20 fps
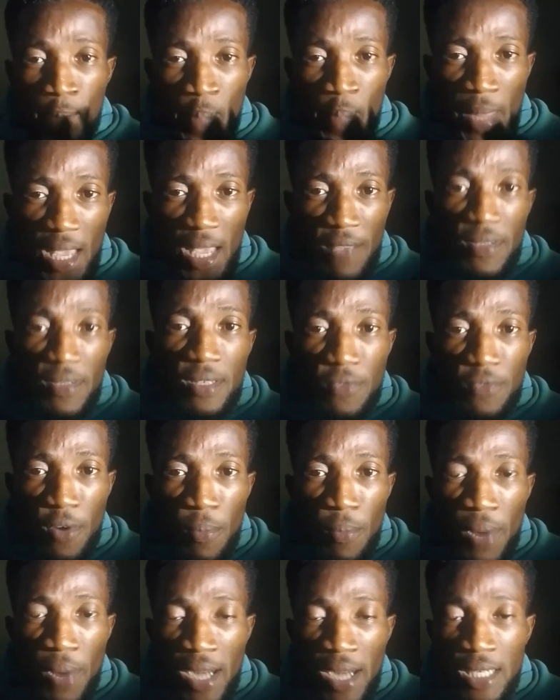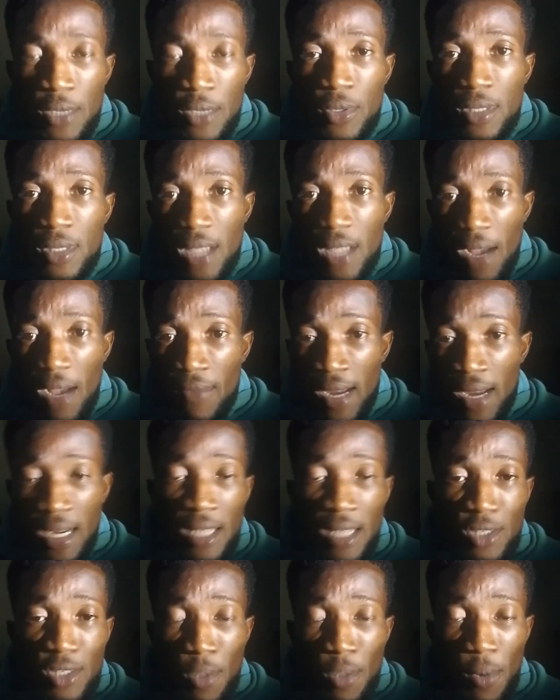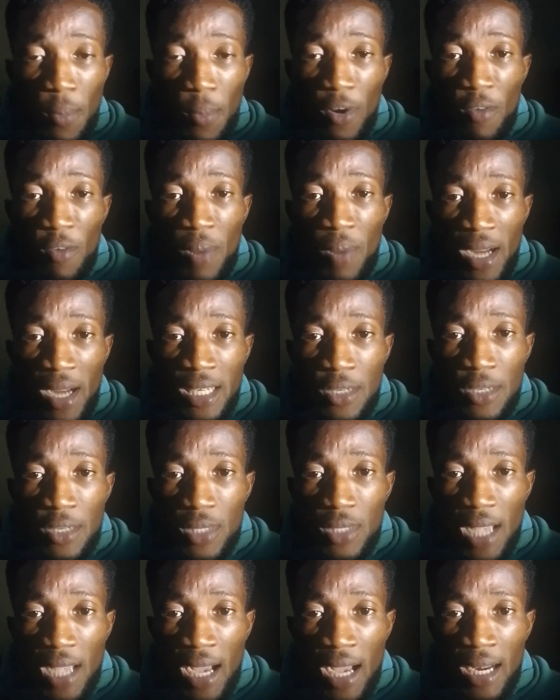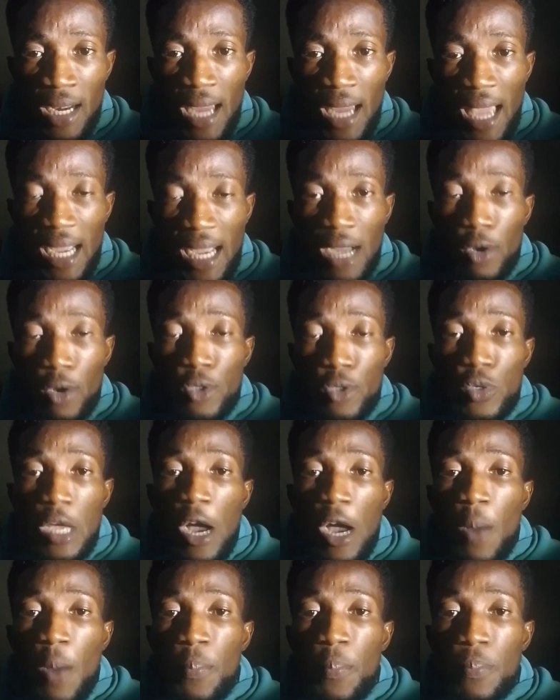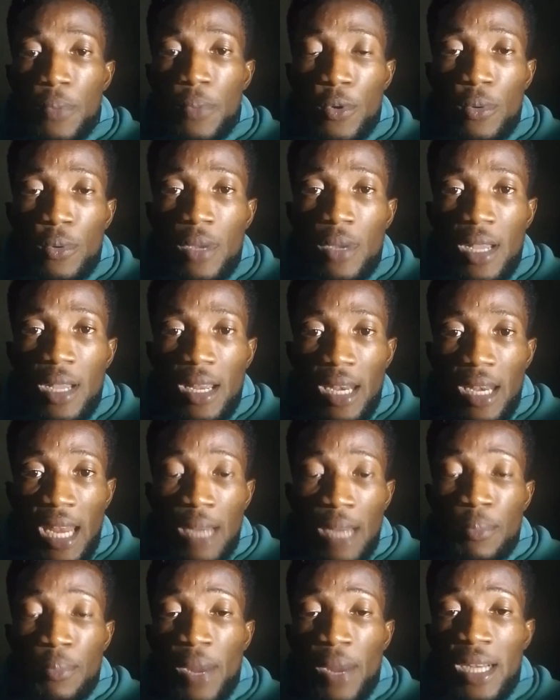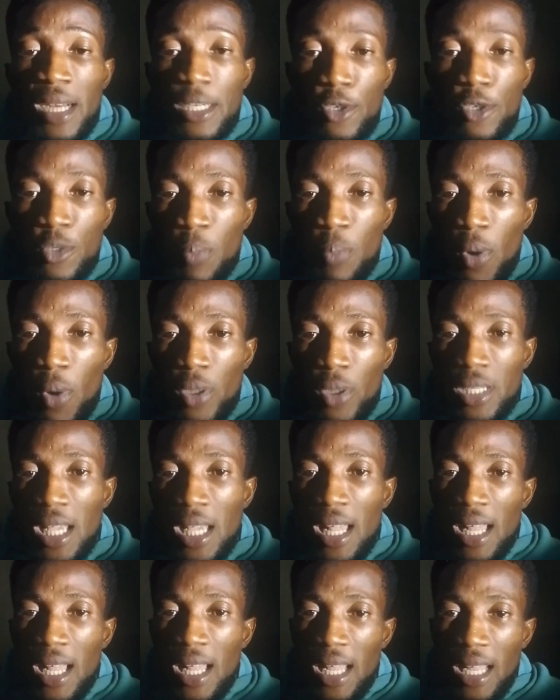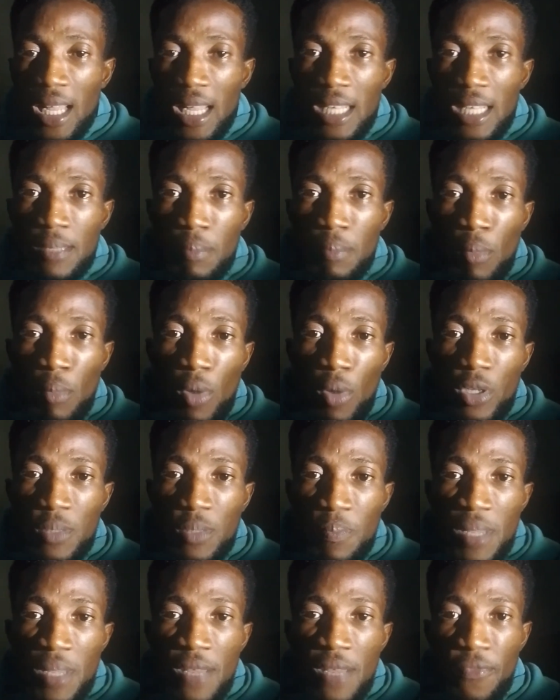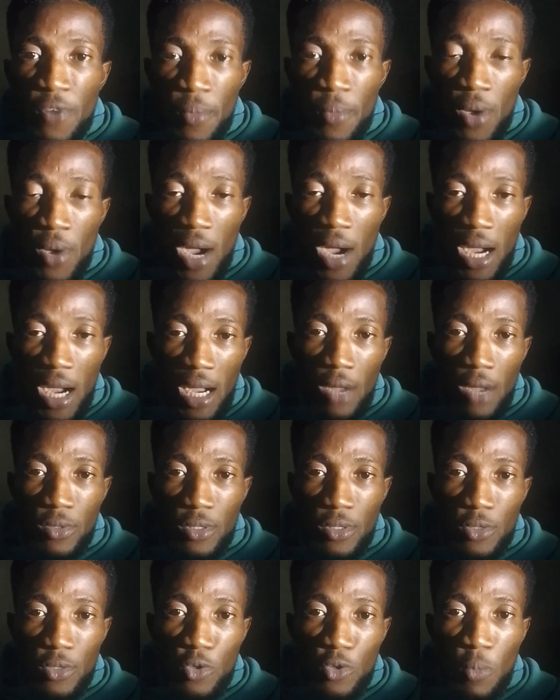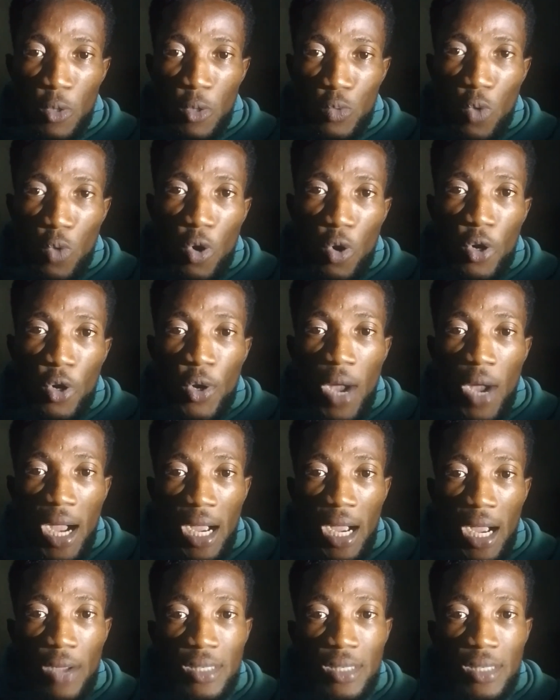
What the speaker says: If it's for brand deals, I've landed some couple of brand deals, and I can also help you land brand deals, but it must be from your account. You must work on your account.